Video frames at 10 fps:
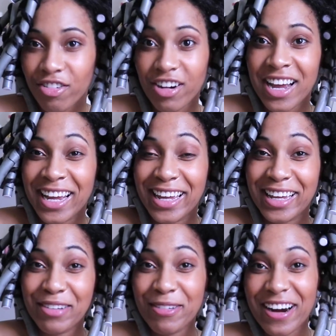All
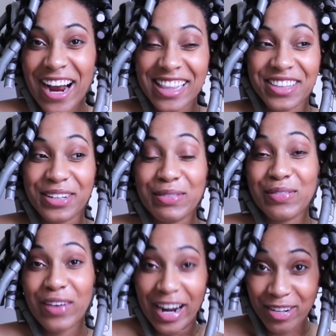right, we're at the
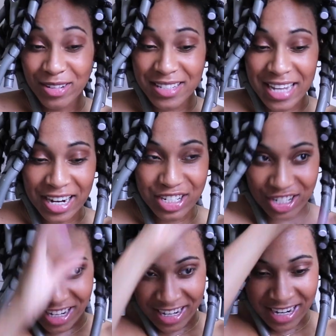final
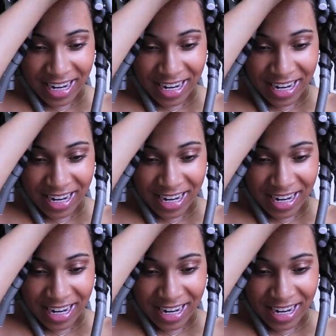section.